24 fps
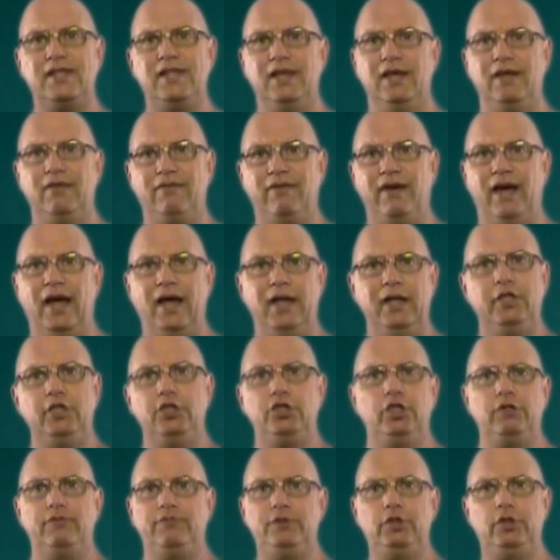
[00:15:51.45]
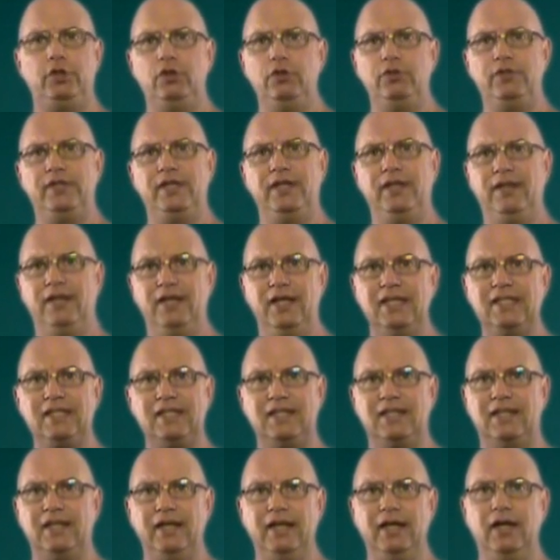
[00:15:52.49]
the advantage of choosing this
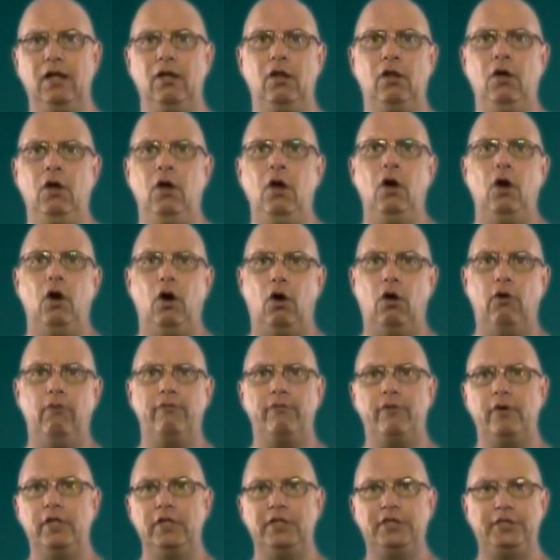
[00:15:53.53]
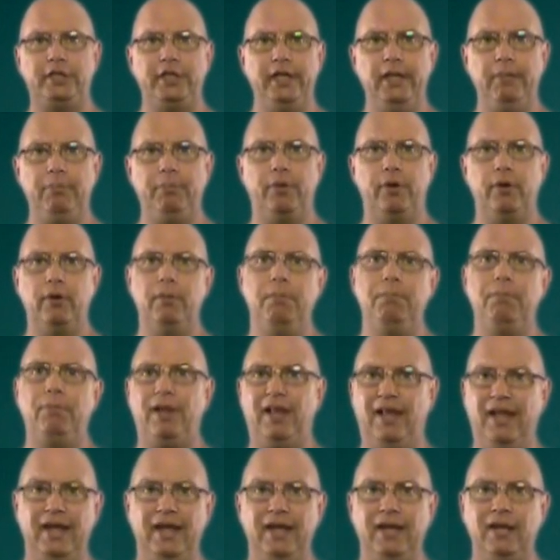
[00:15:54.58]
steel over a cheaper
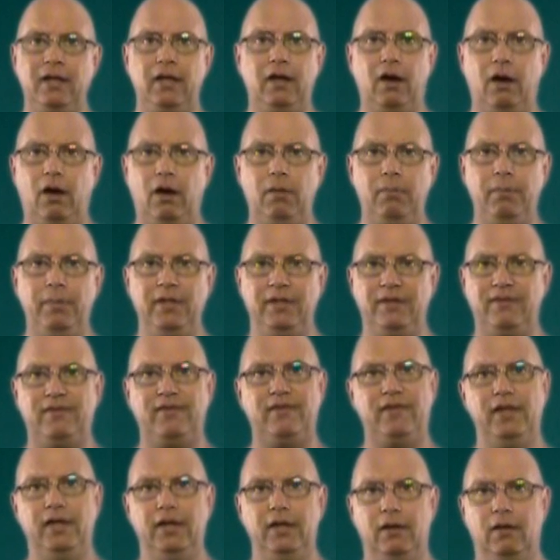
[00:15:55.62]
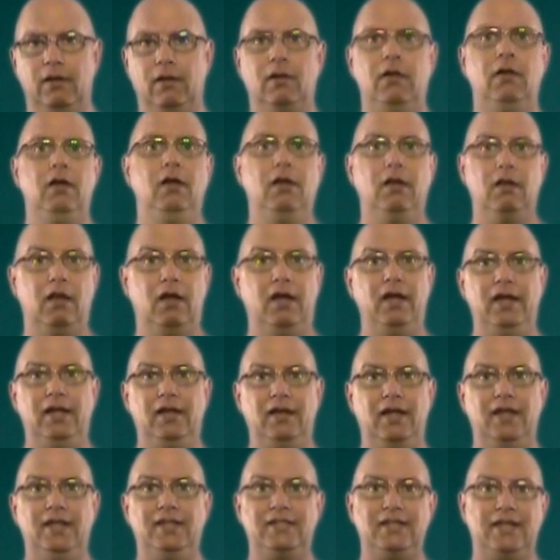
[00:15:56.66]
plain carbon steel? like
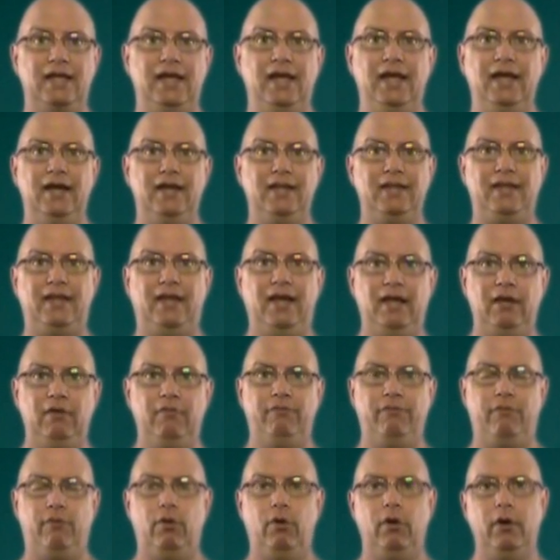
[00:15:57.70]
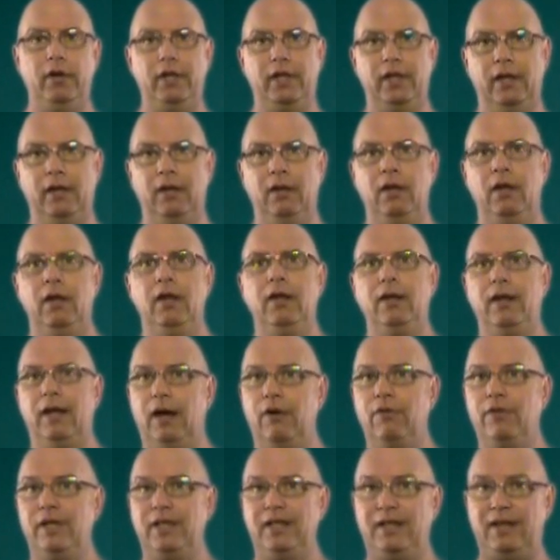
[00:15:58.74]
let's say a 1040.
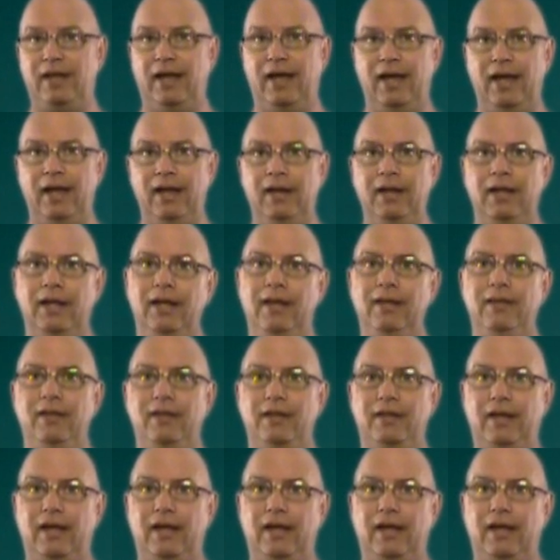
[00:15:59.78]
Now the 10 in the